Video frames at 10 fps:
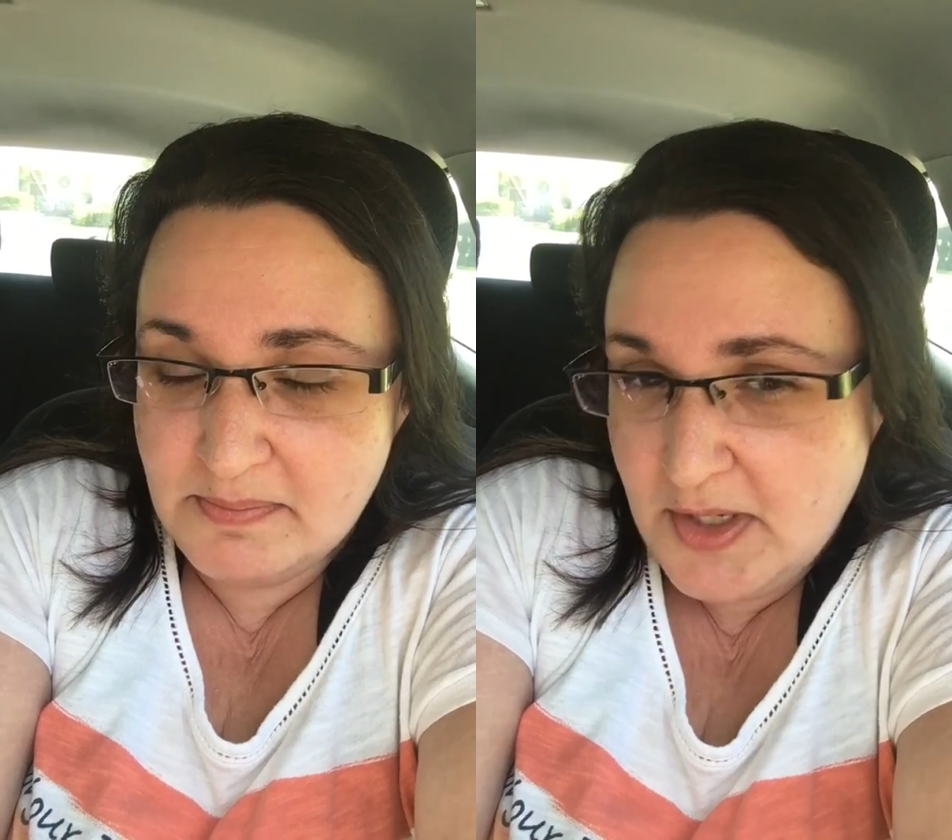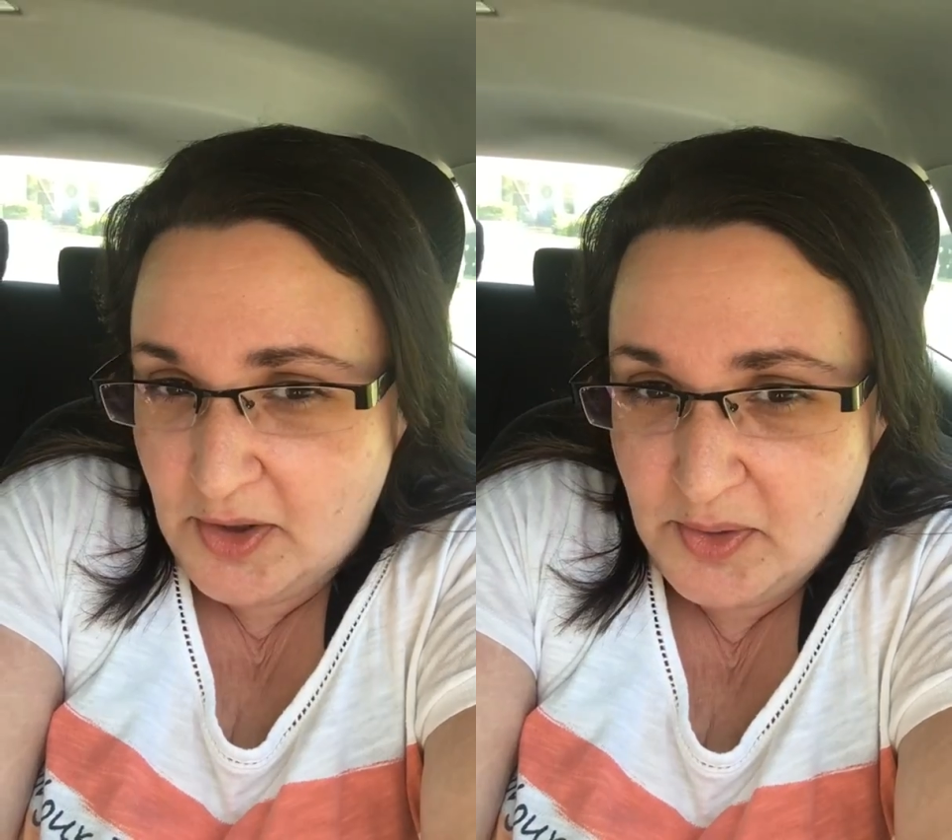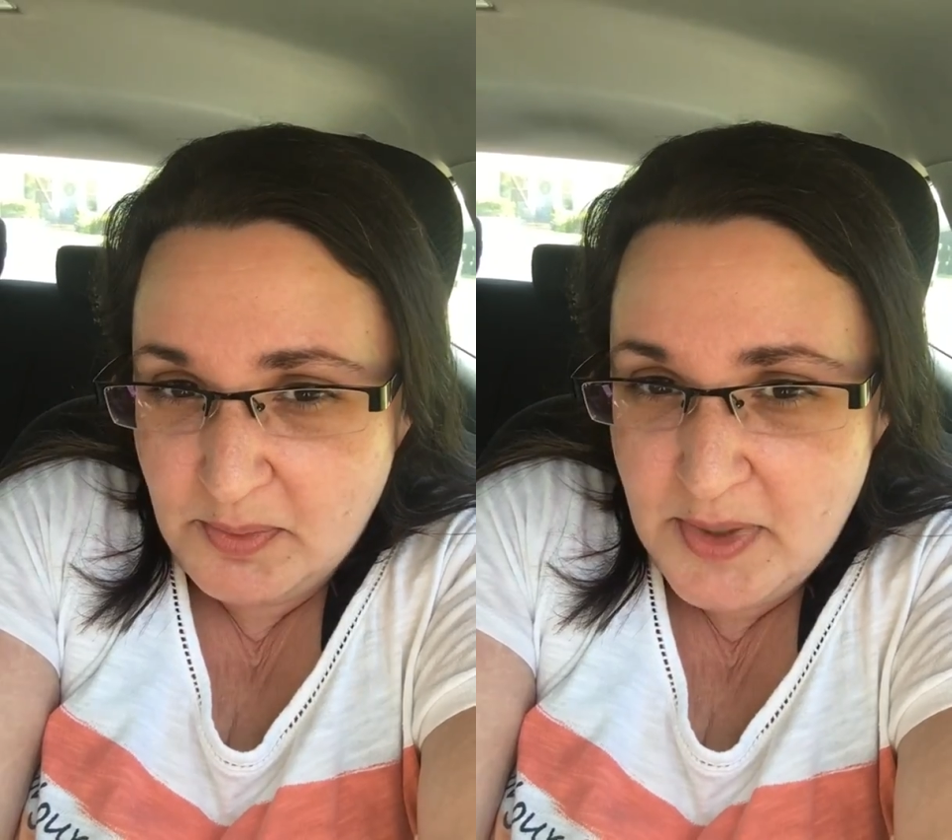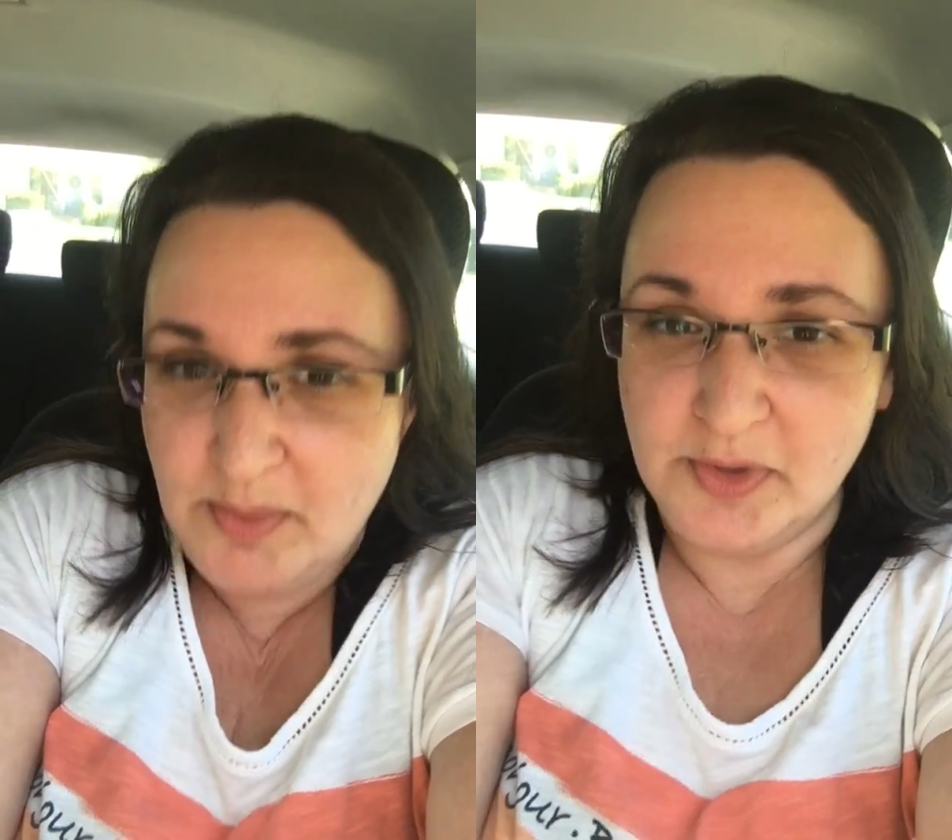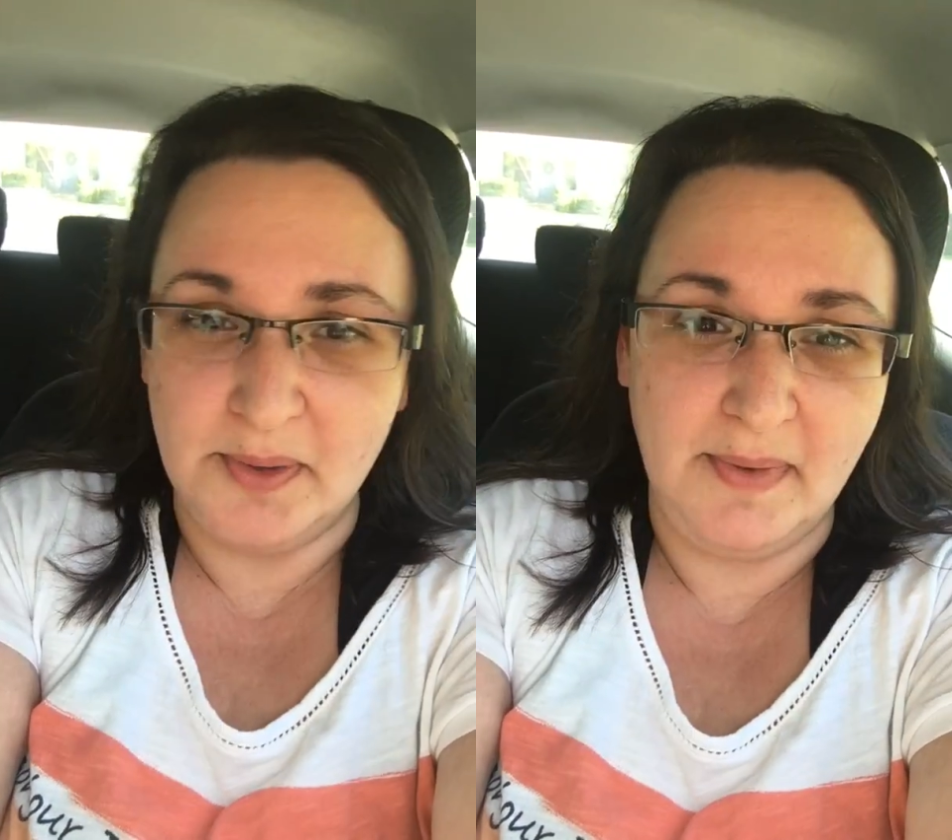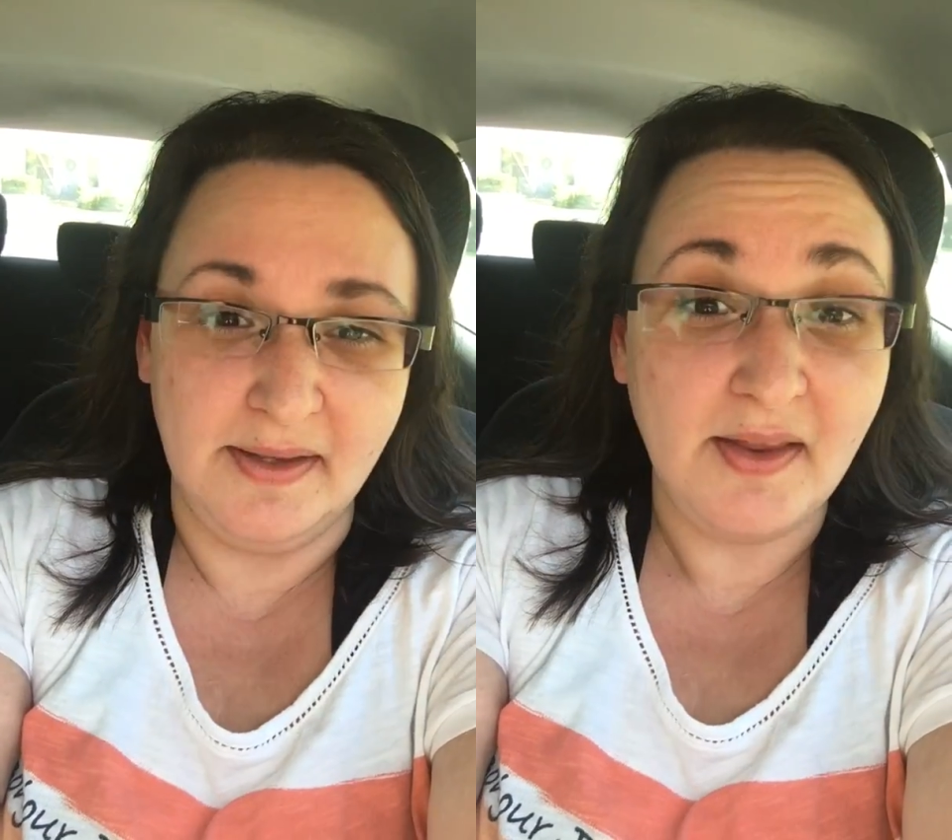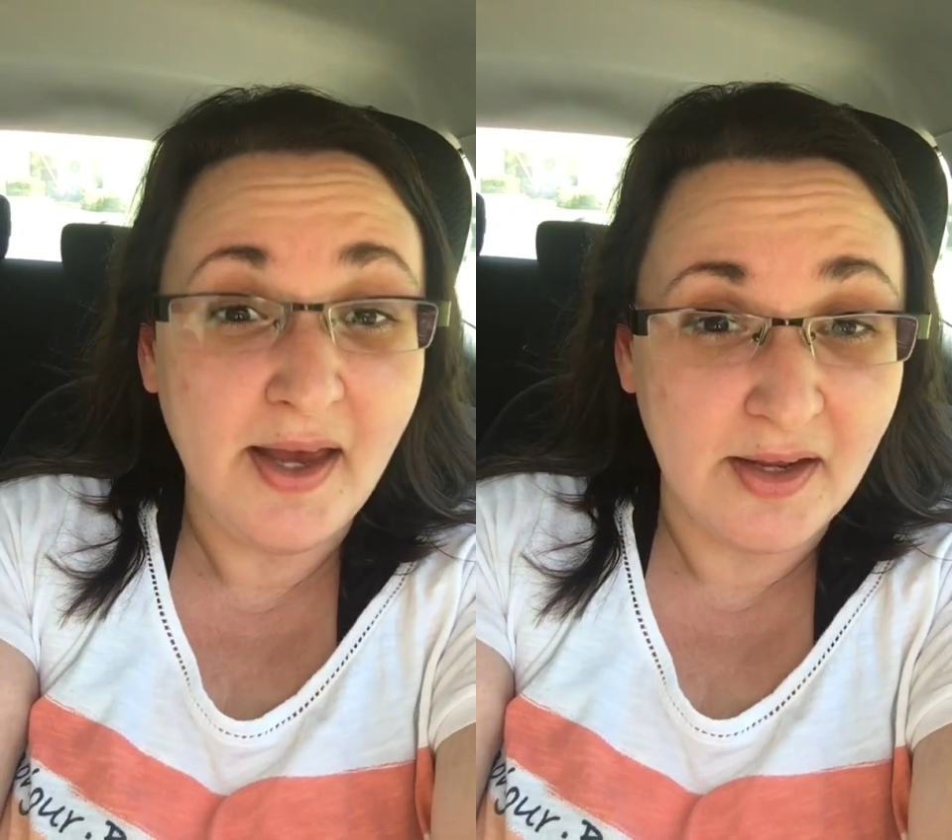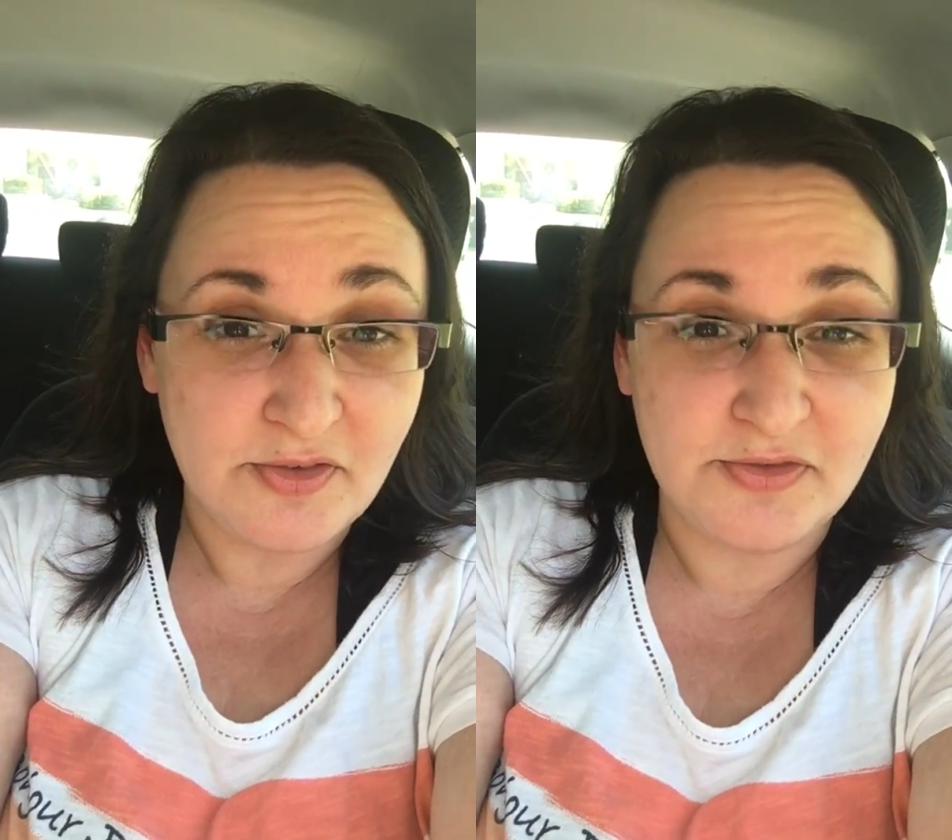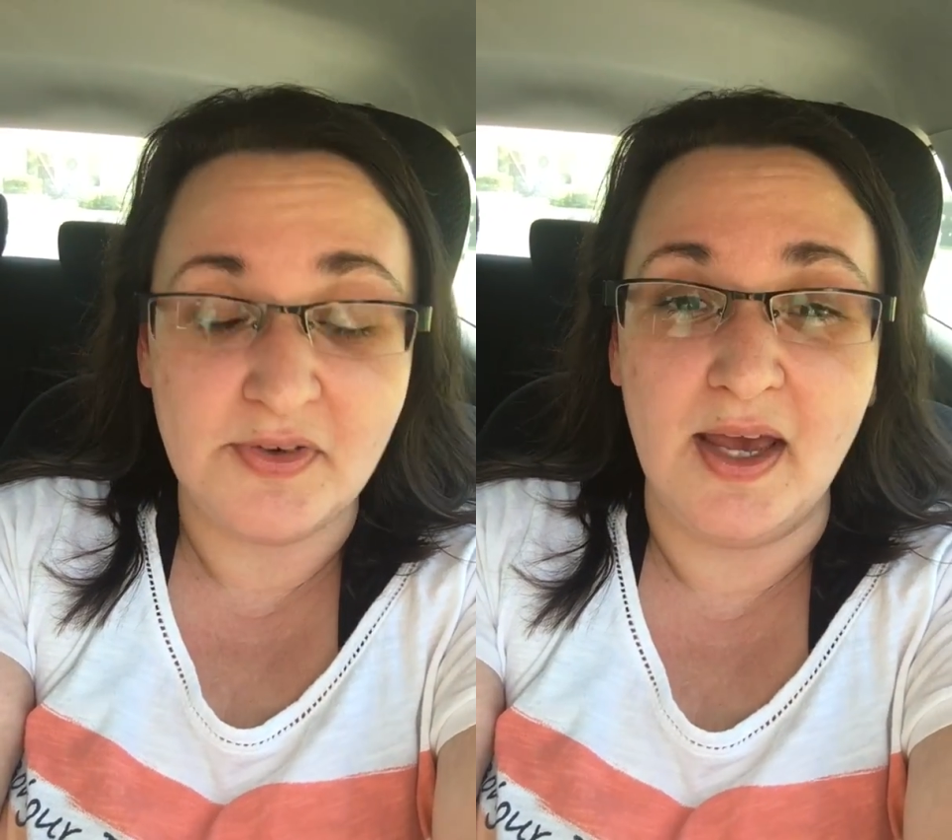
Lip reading: the people in my life.